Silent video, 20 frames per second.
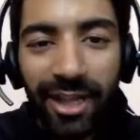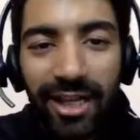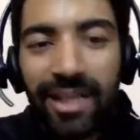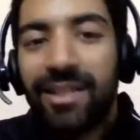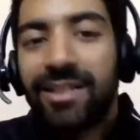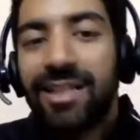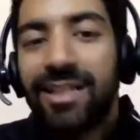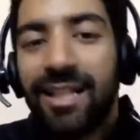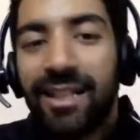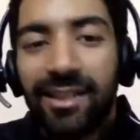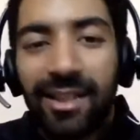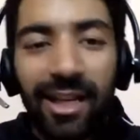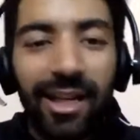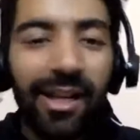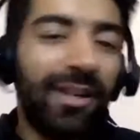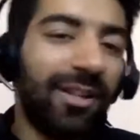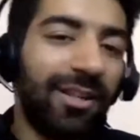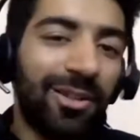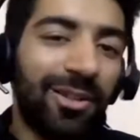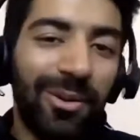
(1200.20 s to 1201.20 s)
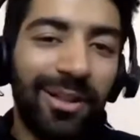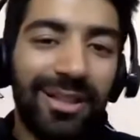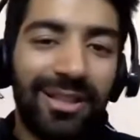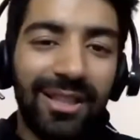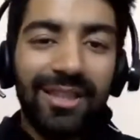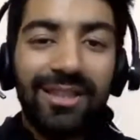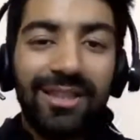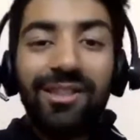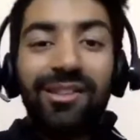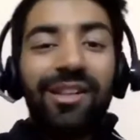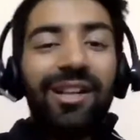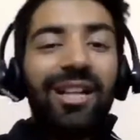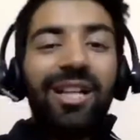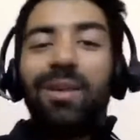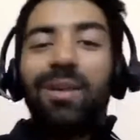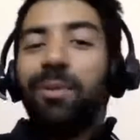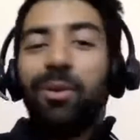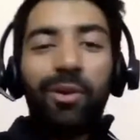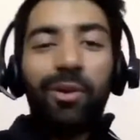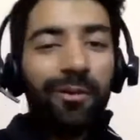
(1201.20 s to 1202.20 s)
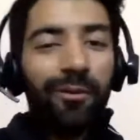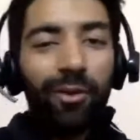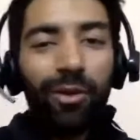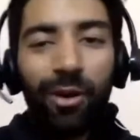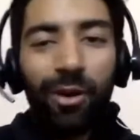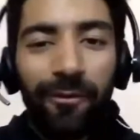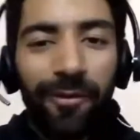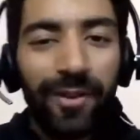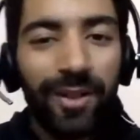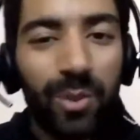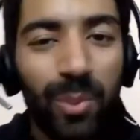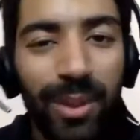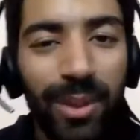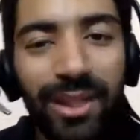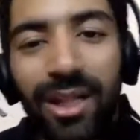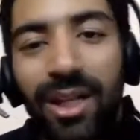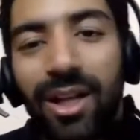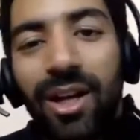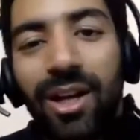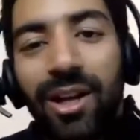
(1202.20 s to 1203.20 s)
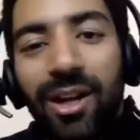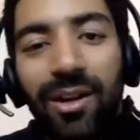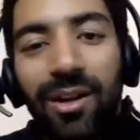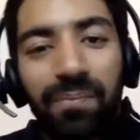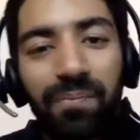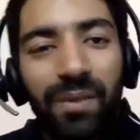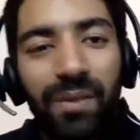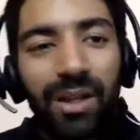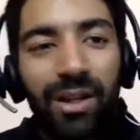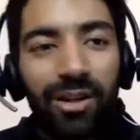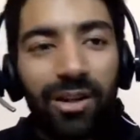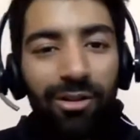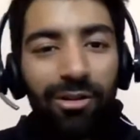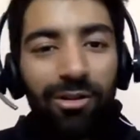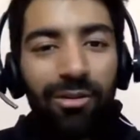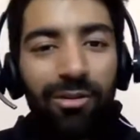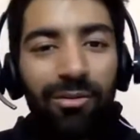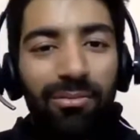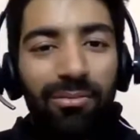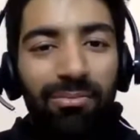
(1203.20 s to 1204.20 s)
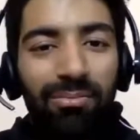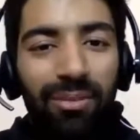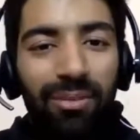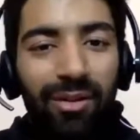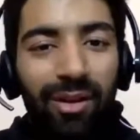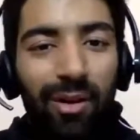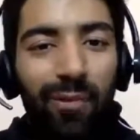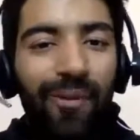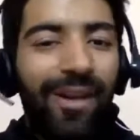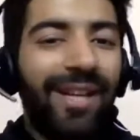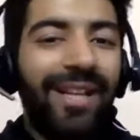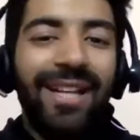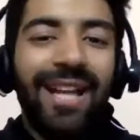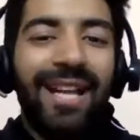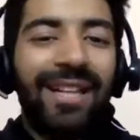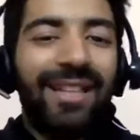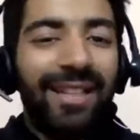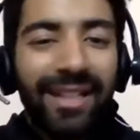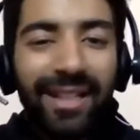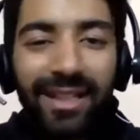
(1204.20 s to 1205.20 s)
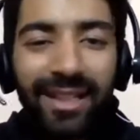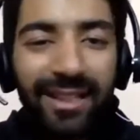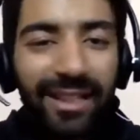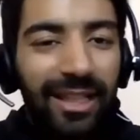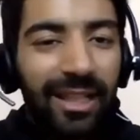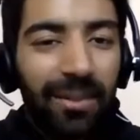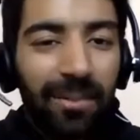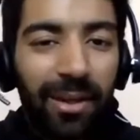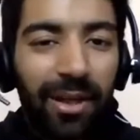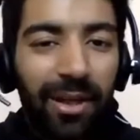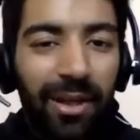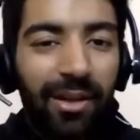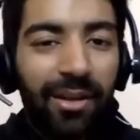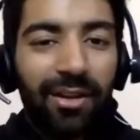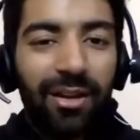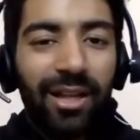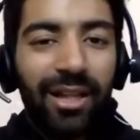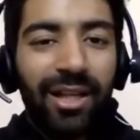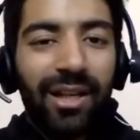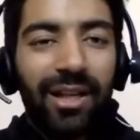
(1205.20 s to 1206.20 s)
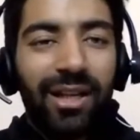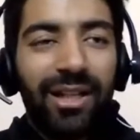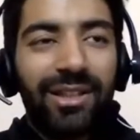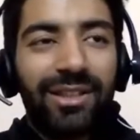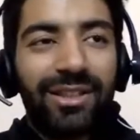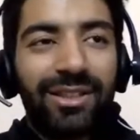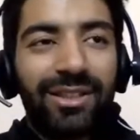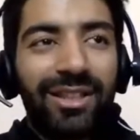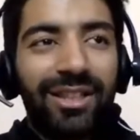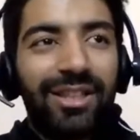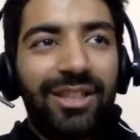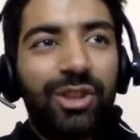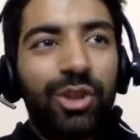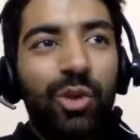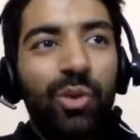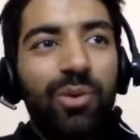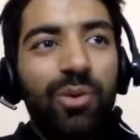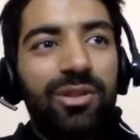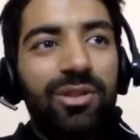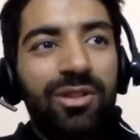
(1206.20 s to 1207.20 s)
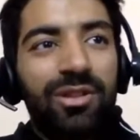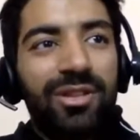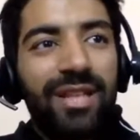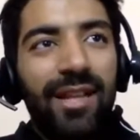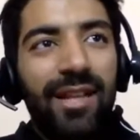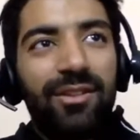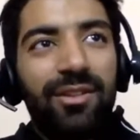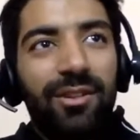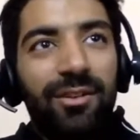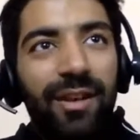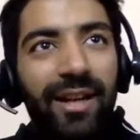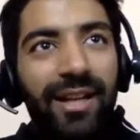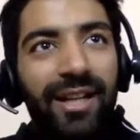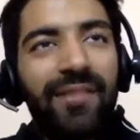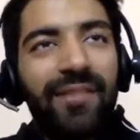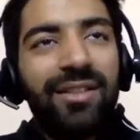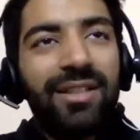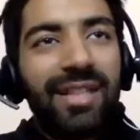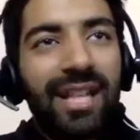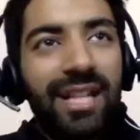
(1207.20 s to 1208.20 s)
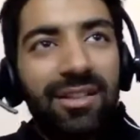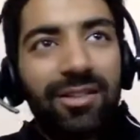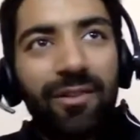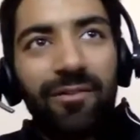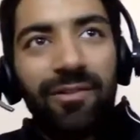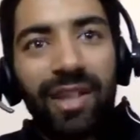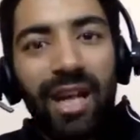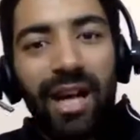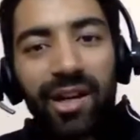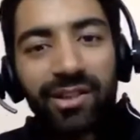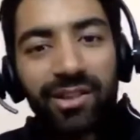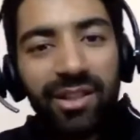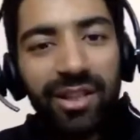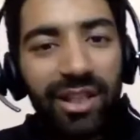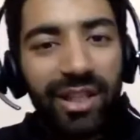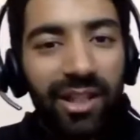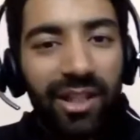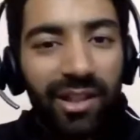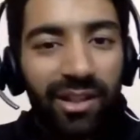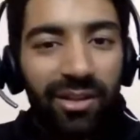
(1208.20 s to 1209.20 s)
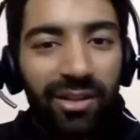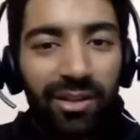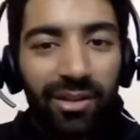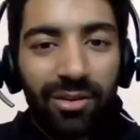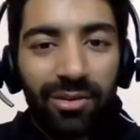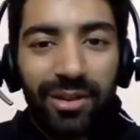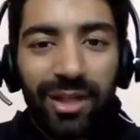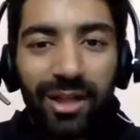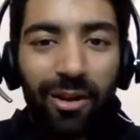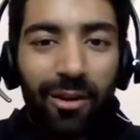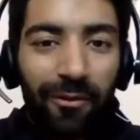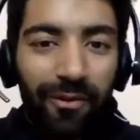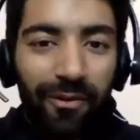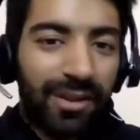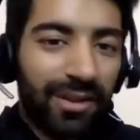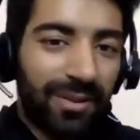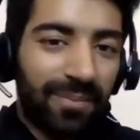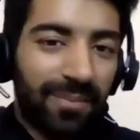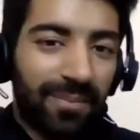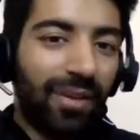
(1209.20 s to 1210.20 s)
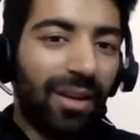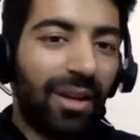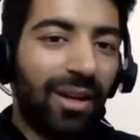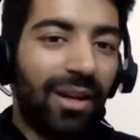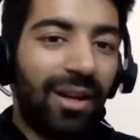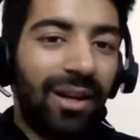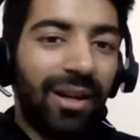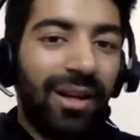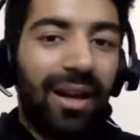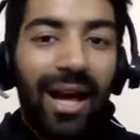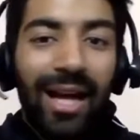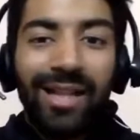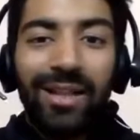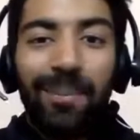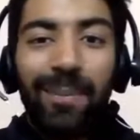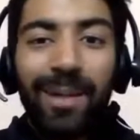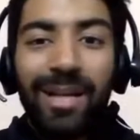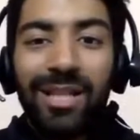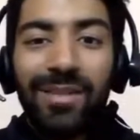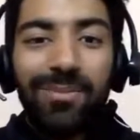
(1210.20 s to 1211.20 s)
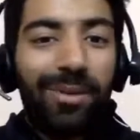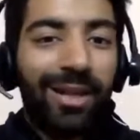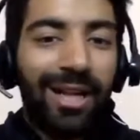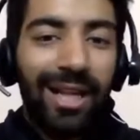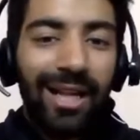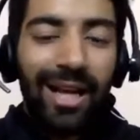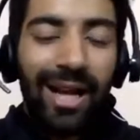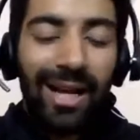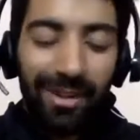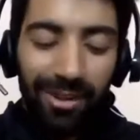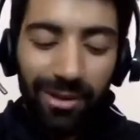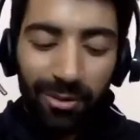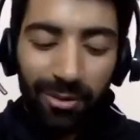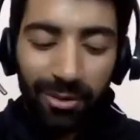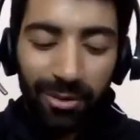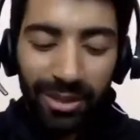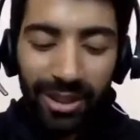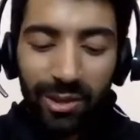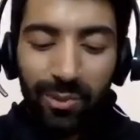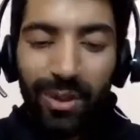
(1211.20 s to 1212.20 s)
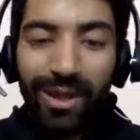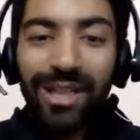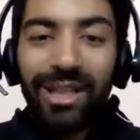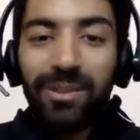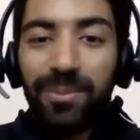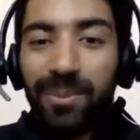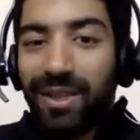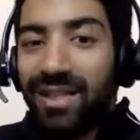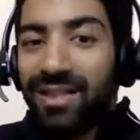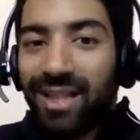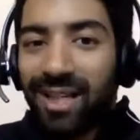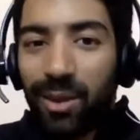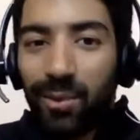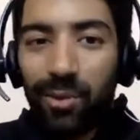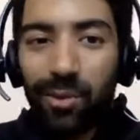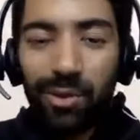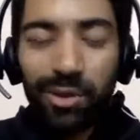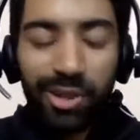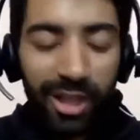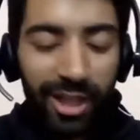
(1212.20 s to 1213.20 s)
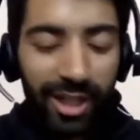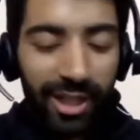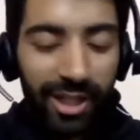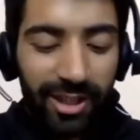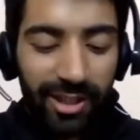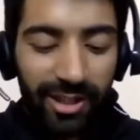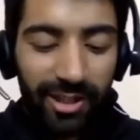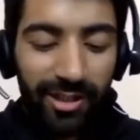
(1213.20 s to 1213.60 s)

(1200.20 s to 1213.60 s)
yet seen that. So it's a really beautiful office with uh, a very ethnic theme, and it shows a sense of, it gives a sense of luxury to that office. And the best part, there's one experience that I want to share.